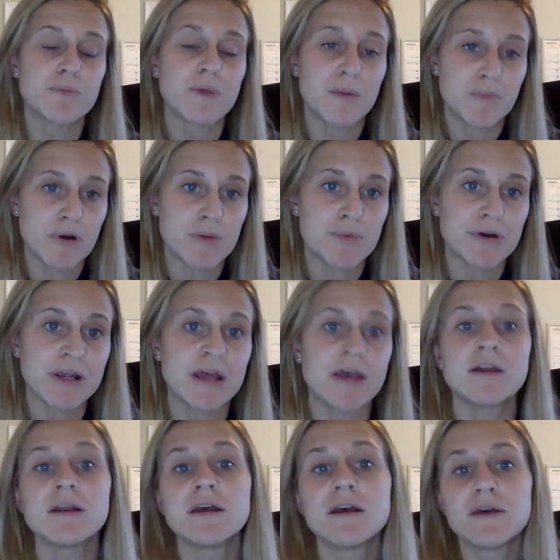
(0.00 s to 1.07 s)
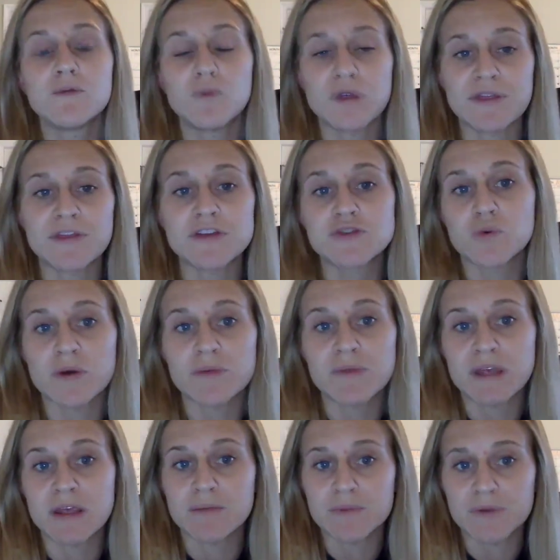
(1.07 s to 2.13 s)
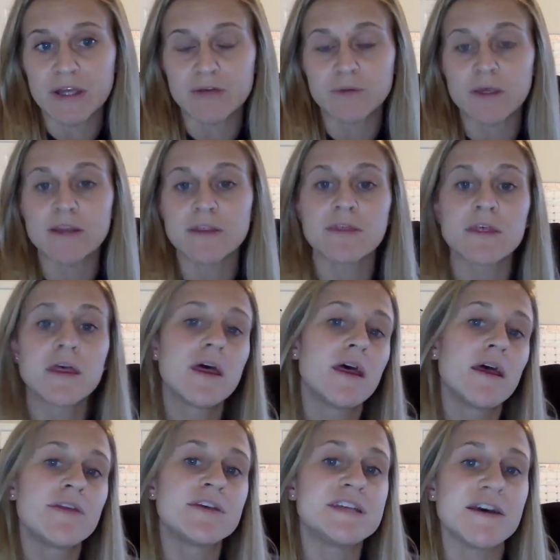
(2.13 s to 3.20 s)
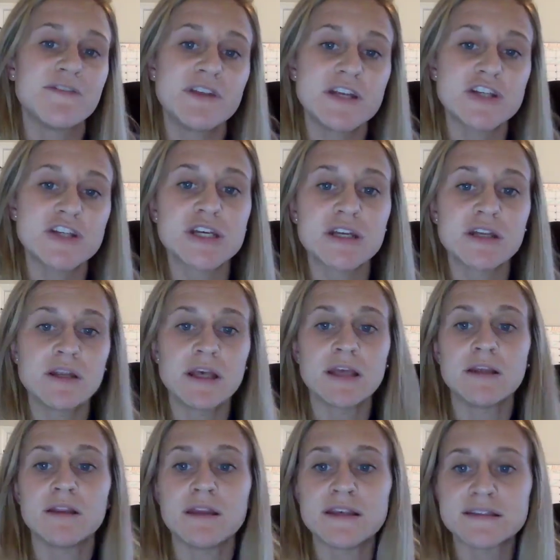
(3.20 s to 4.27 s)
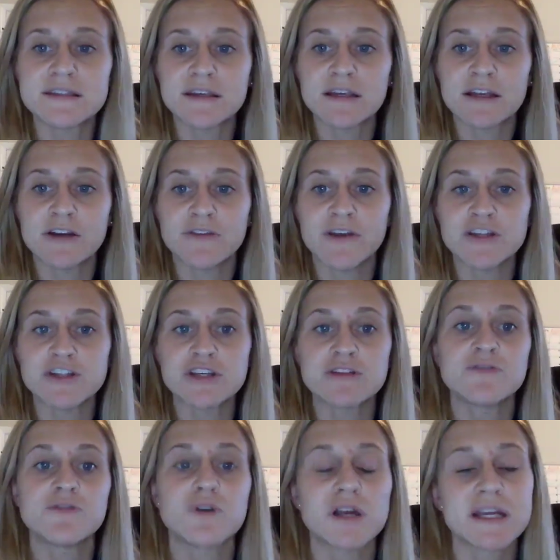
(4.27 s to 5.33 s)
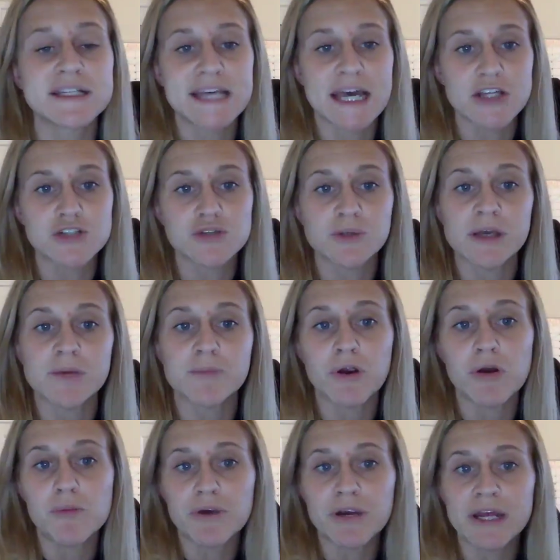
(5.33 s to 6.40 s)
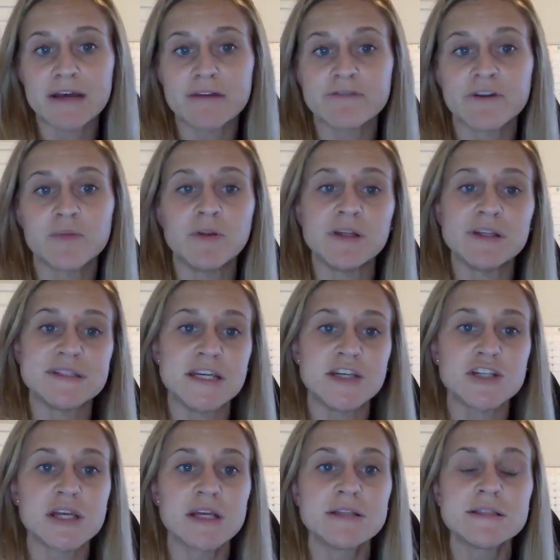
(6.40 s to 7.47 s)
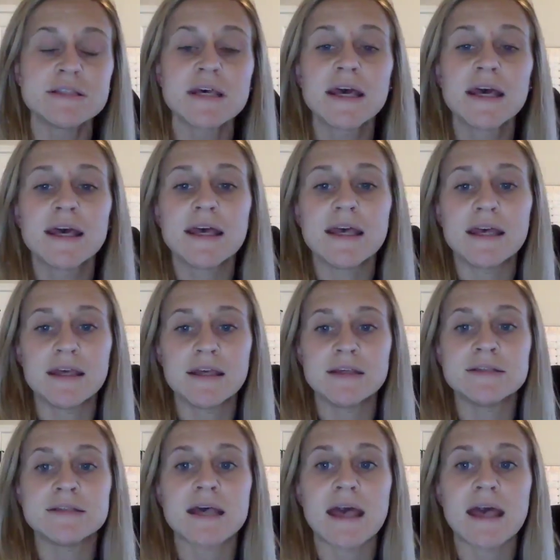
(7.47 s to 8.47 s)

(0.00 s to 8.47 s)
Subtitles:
appropriate with the toy being played with. The definition in this intervention for contextually appropriate verbalizations is